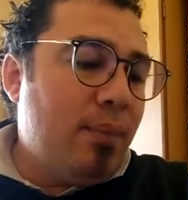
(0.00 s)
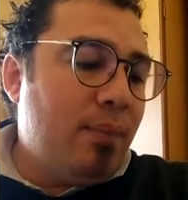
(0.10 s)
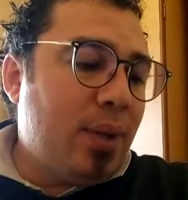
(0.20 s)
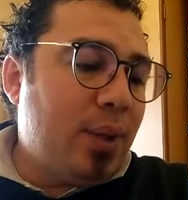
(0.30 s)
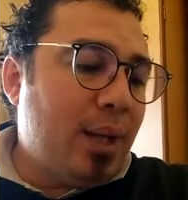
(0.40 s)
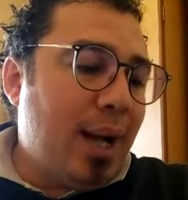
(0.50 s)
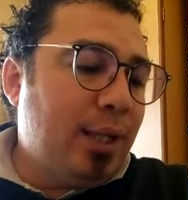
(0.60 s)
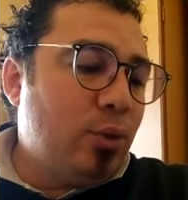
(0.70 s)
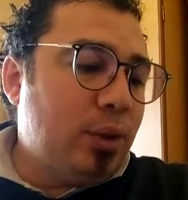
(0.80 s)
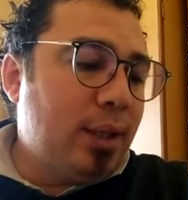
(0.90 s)
But the
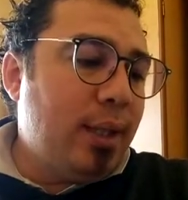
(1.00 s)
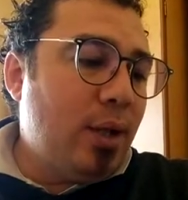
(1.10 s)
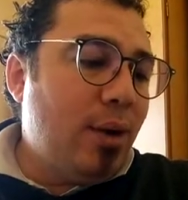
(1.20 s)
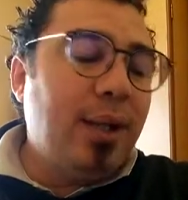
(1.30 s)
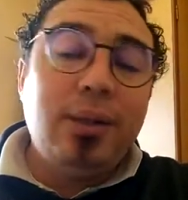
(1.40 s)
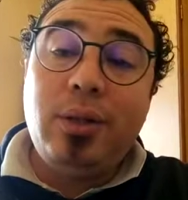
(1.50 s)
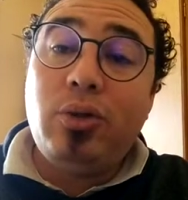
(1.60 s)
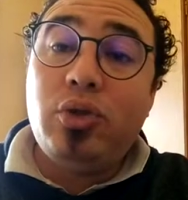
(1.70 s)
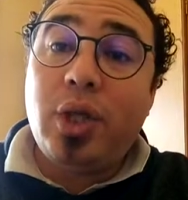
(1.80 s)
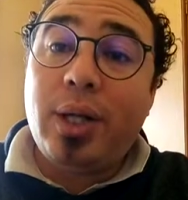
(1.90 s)
guys were saying, no, I need
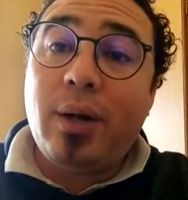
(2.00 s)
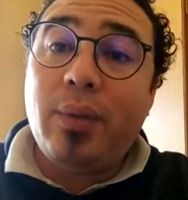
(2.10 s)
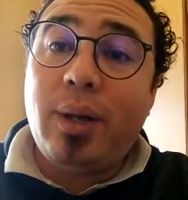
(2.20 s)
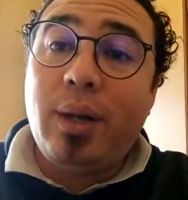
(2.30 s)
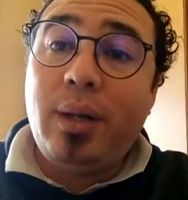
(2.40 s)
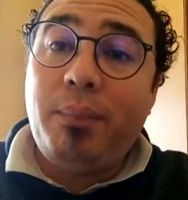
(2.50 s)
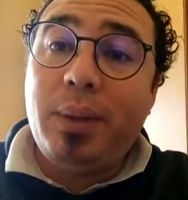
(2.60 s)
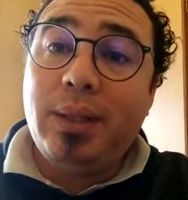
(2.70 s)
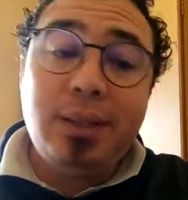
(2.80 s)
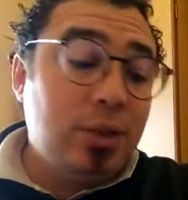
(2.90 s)
to check out the earlier
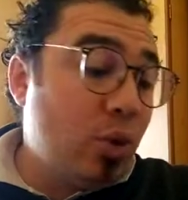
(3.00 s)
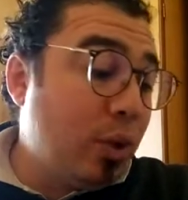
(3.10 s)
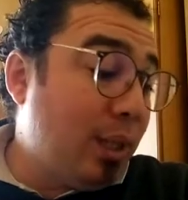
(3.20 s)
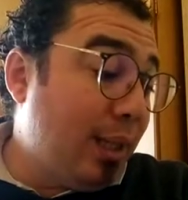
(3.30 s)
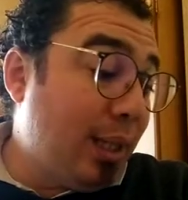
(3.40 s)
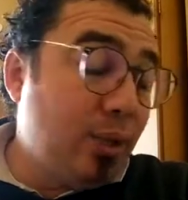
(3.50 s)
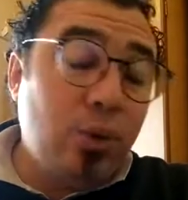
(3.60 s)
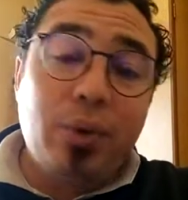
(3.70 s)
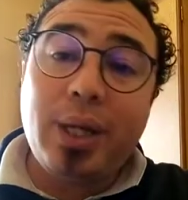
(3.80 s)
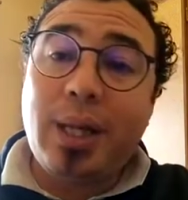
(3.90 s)
pressing. So what I did, I
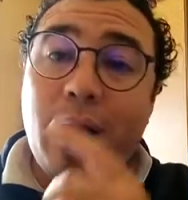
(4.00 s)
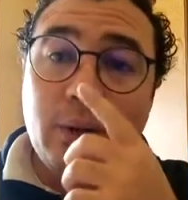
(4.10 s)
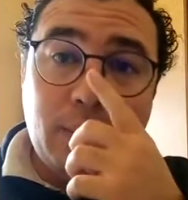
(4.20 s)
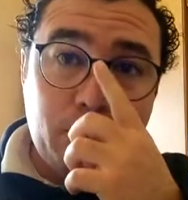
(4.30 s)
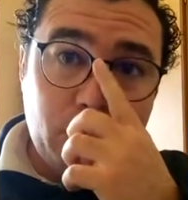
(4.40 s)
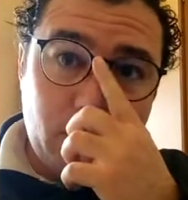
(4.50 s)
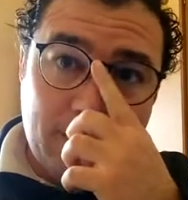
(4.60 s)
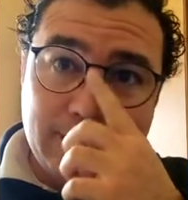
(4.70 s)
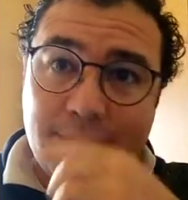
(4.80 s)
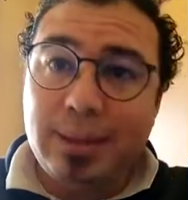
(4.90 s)
took that out, I put it on
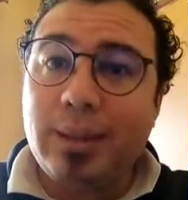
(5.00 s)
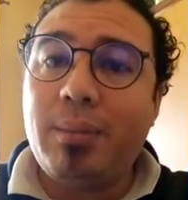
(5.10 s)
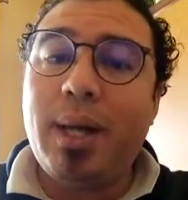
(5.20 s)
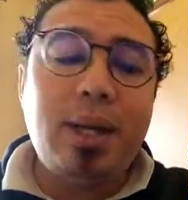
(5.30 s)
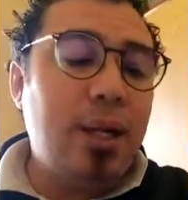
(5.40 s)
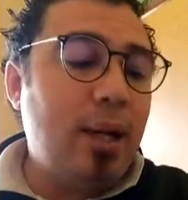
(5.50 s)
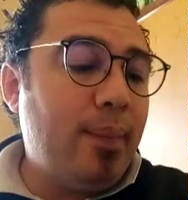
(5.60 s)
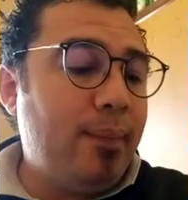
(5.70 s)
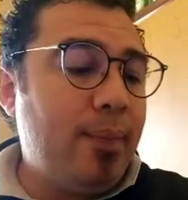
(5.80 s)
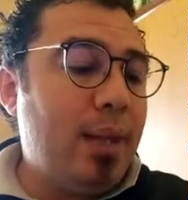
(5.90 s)
my system, and
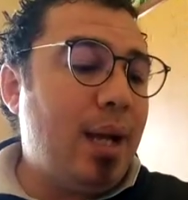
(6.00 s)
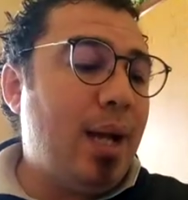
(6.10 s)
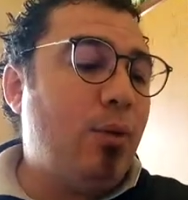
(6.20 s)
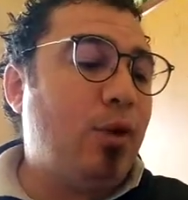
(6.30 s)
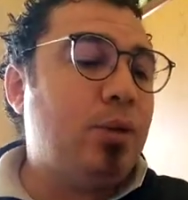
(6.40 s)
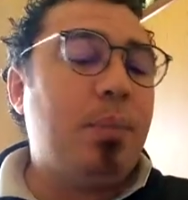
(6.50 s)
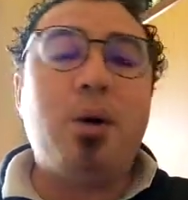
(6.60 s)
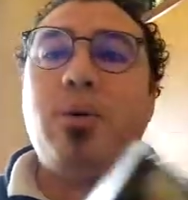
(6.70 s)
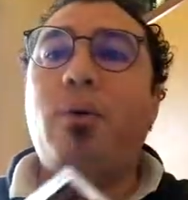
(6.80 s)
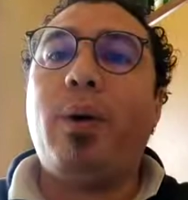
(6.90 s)
I was
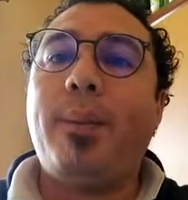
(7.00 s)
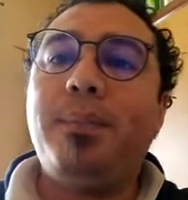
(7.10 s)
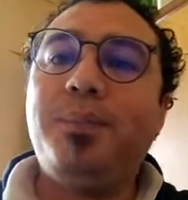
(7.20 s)
blown away.